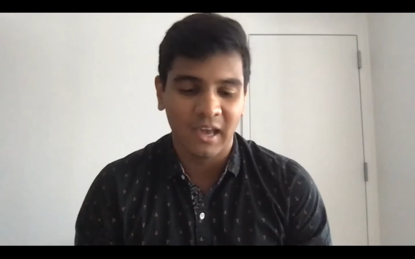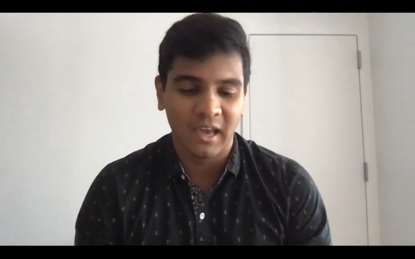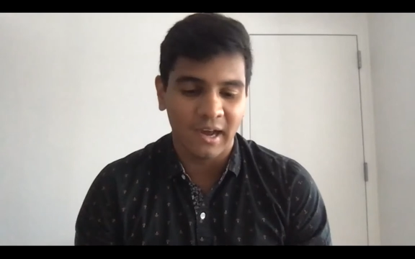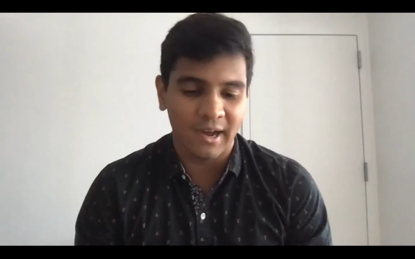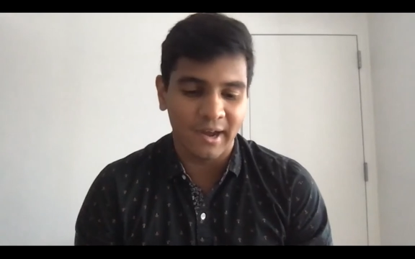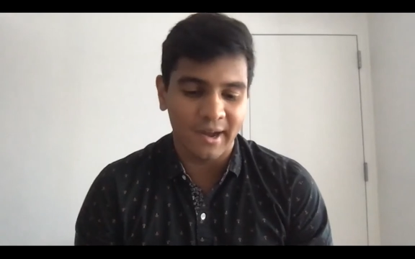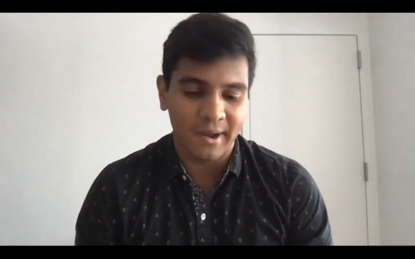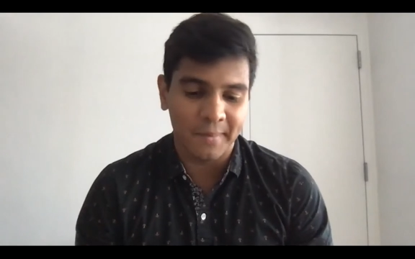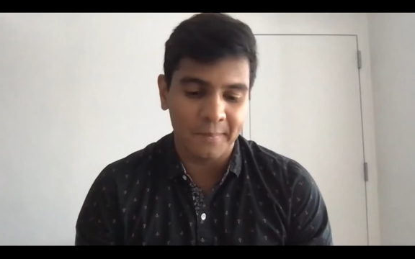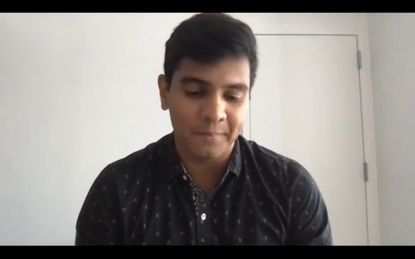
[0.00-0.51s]

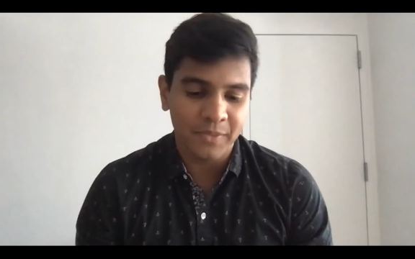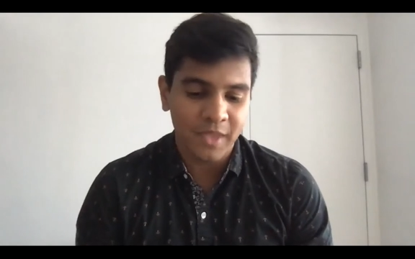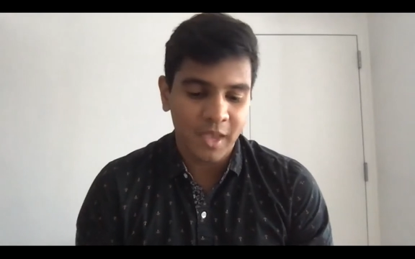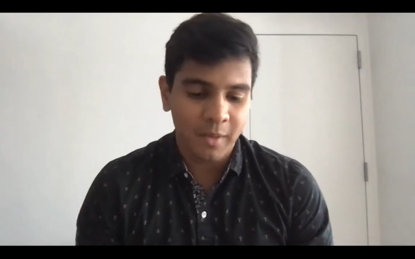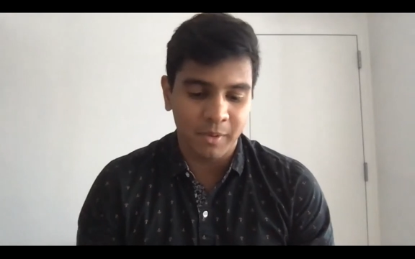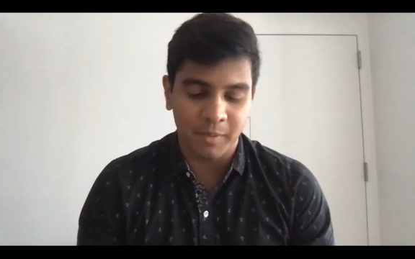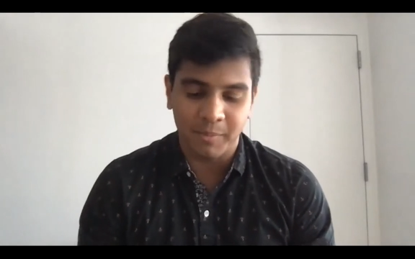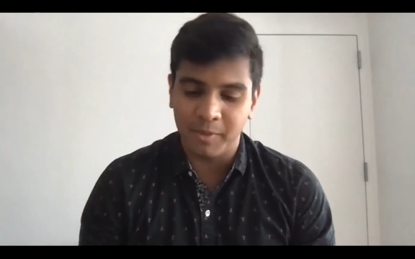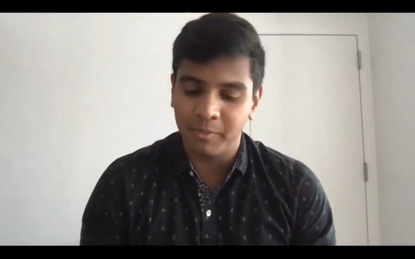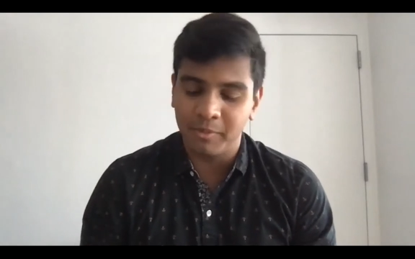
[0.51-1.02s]

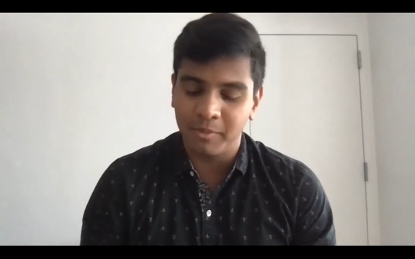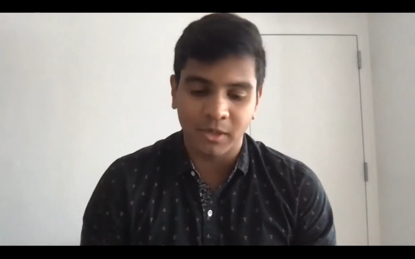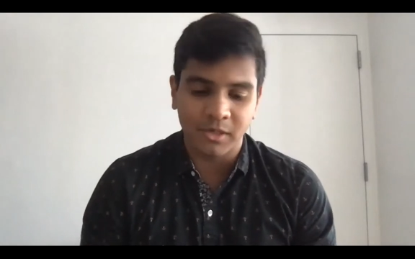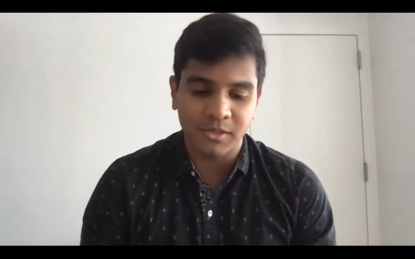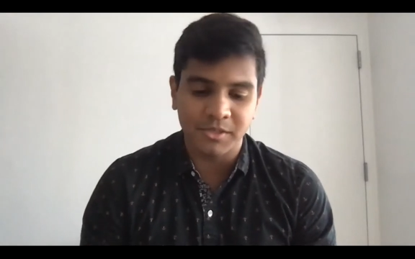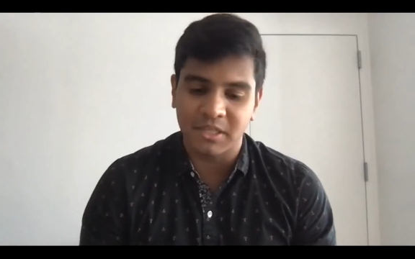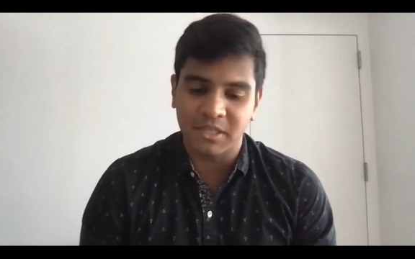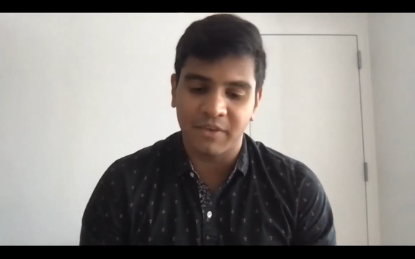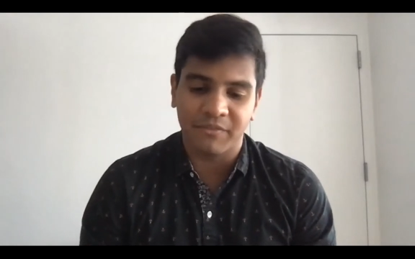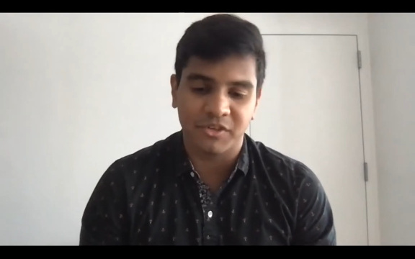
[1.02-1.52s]
But people are
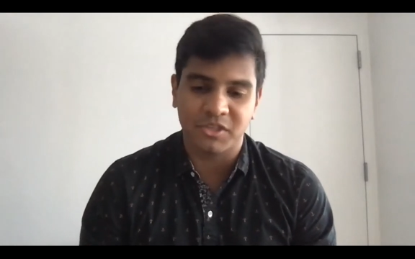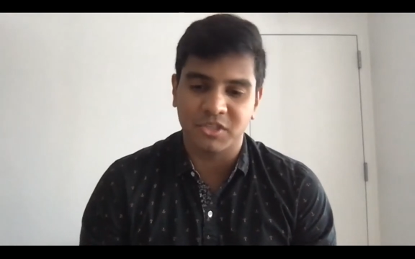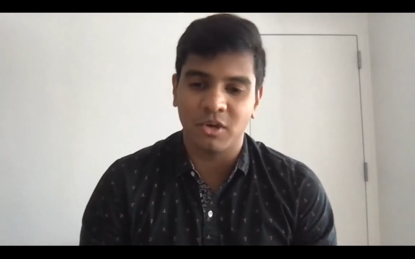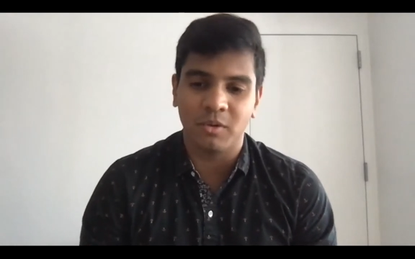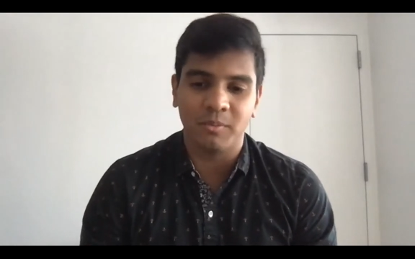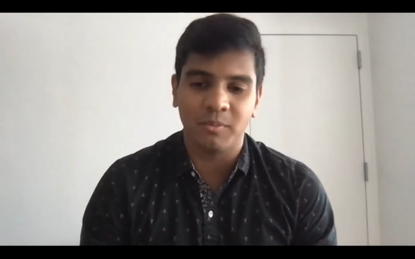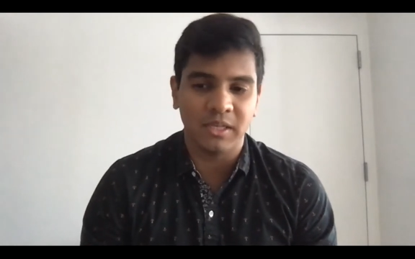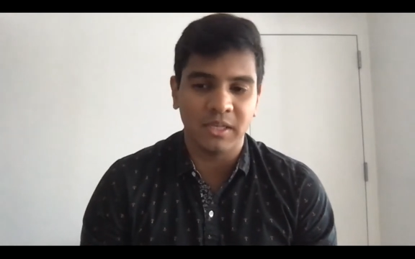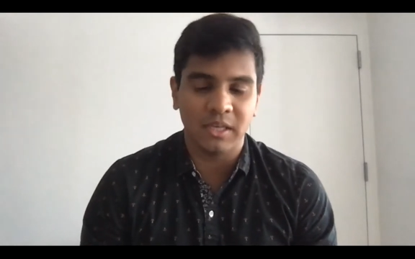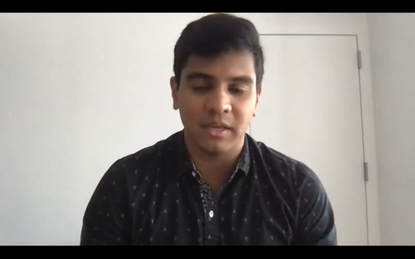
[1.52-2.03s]
using it for so
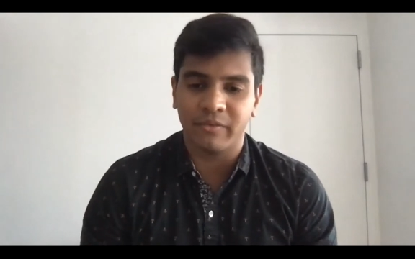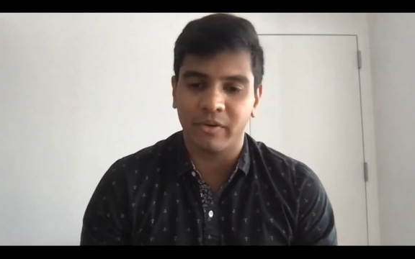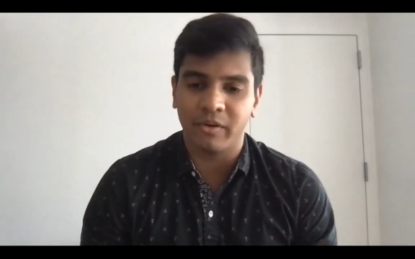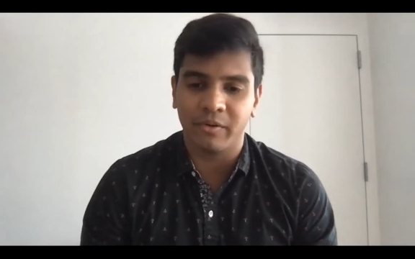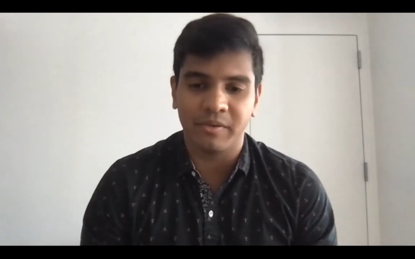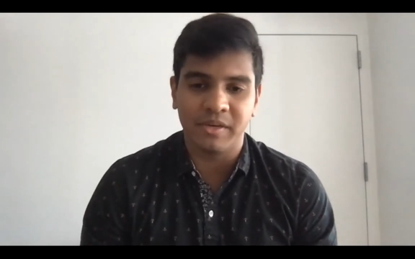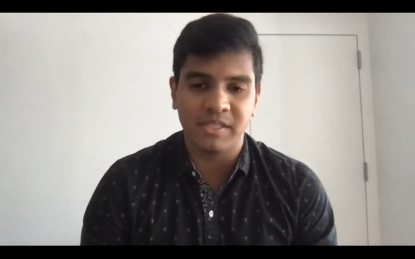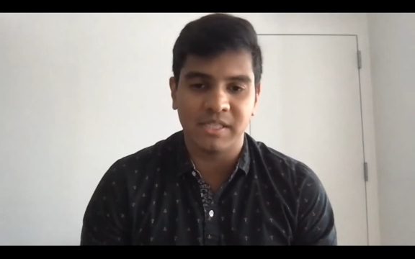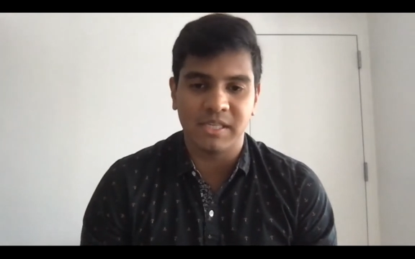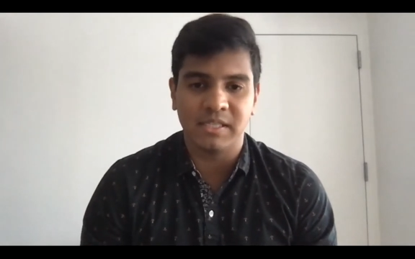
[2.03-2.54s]
many different
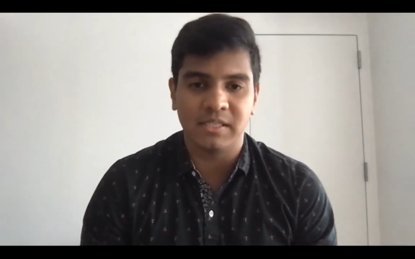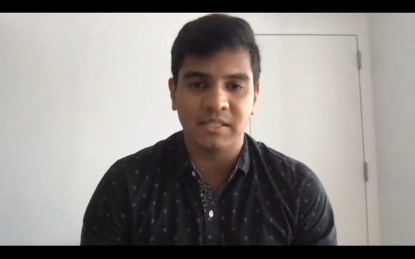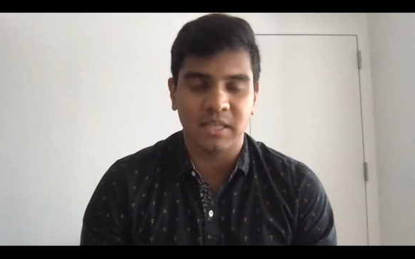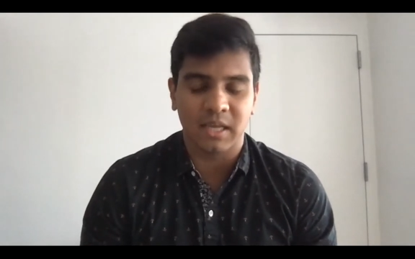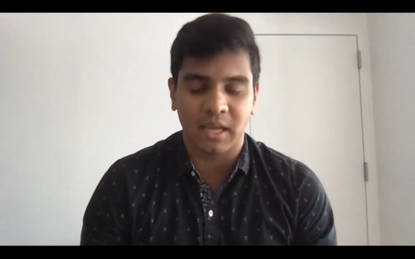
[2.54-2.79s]
reasons.